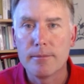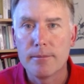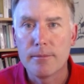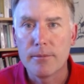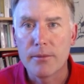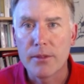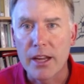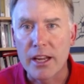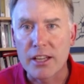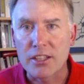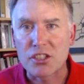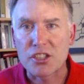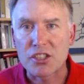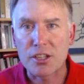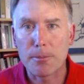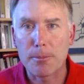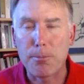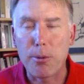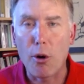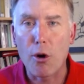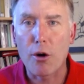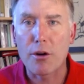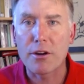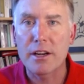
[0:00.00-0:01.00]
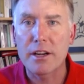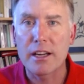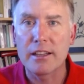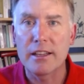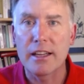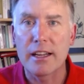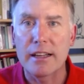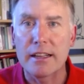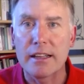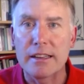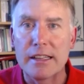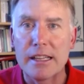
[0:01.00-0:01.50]
It's supporting
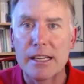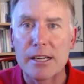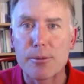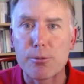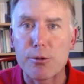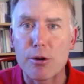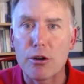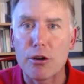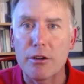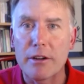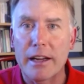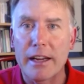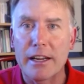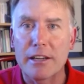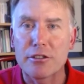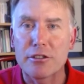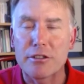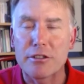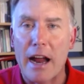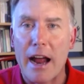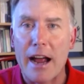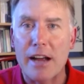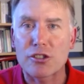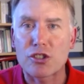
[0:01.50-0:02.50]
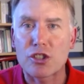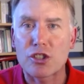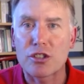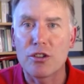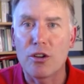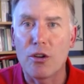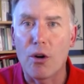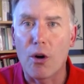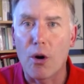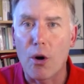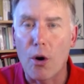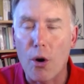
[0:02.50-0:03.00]
the liberal
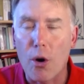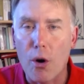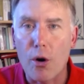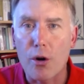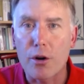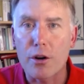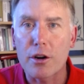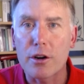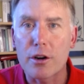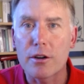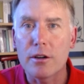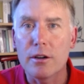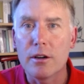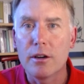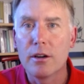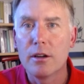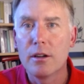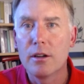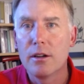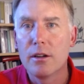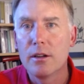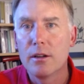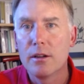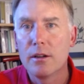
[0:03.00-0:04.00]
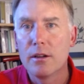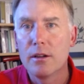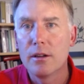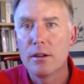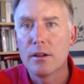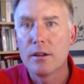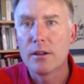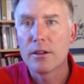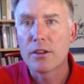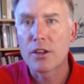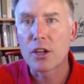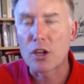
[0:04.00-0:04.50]
international order,
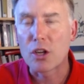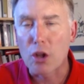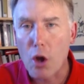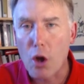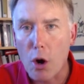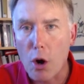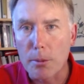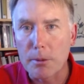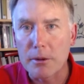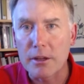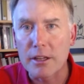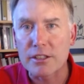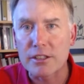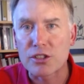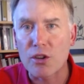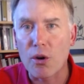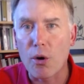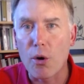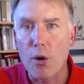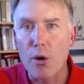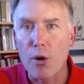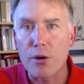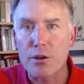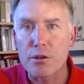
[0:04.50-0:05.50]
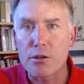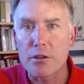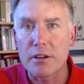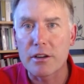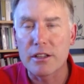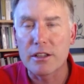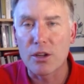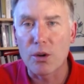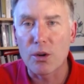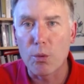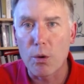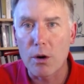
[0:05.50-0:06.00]
the globalist order in
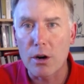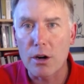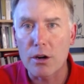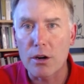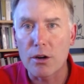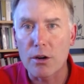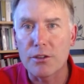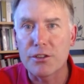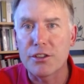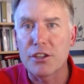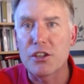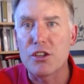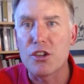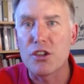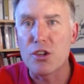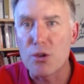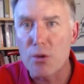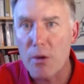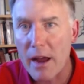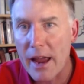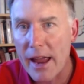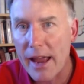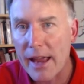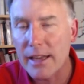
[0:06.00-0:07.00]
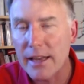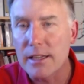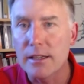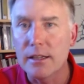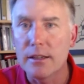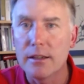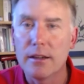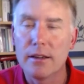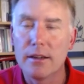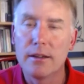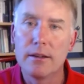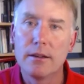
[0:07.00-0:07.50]
the world, the UN,
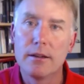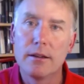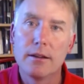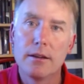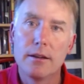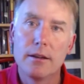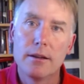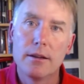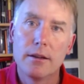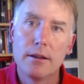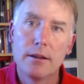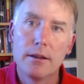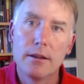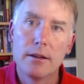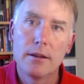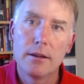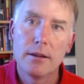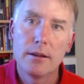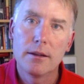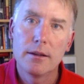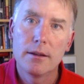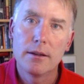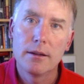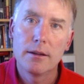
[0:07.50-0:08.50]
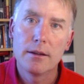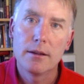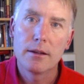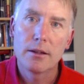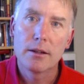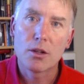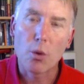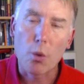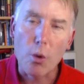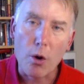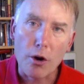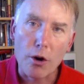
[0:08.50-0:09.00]
the
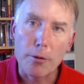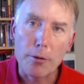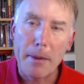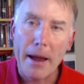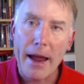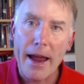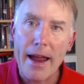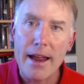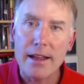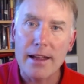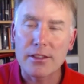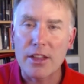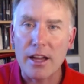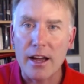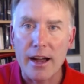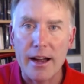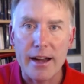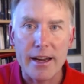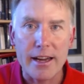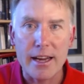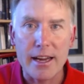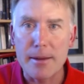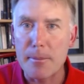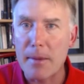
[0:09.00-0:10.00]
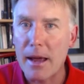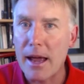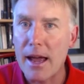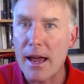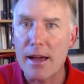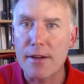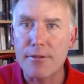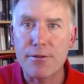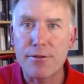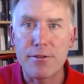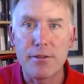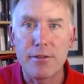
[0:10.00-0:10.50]
World Bank, the
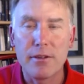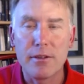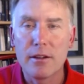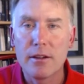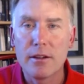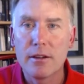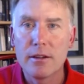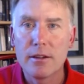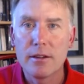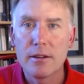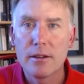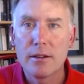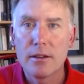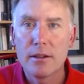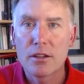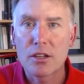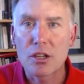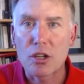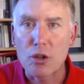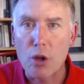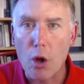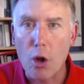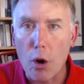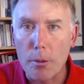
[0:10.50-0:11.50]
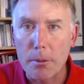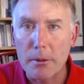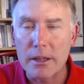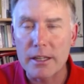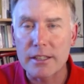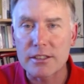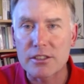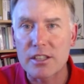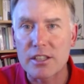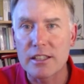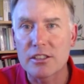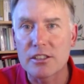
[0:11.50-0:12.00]
IMF, the
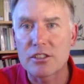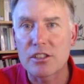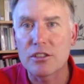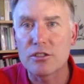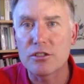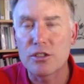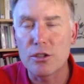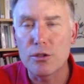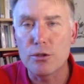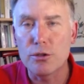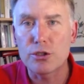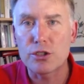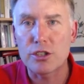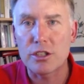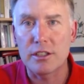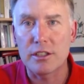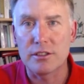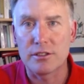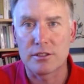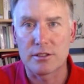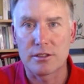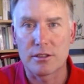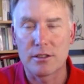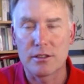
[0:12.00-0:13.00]
globalist institutions.